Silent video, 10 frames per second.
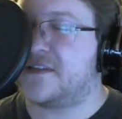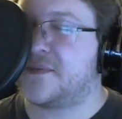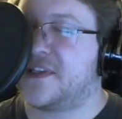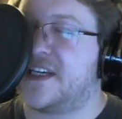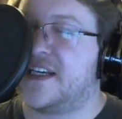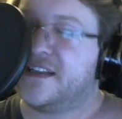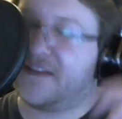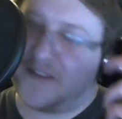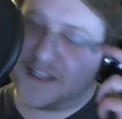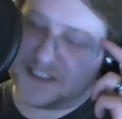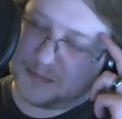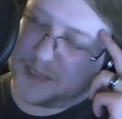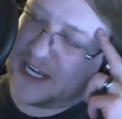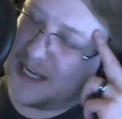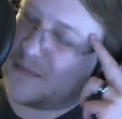to really affix
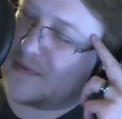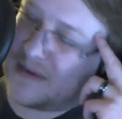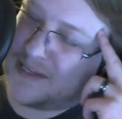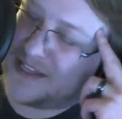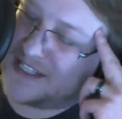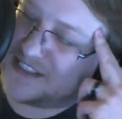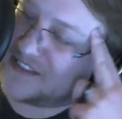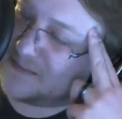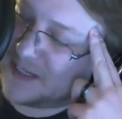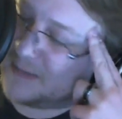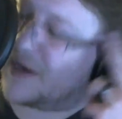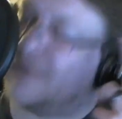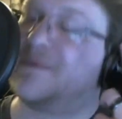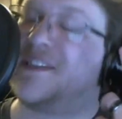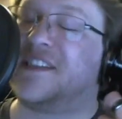blame. I mean, this has been a
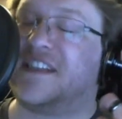problem since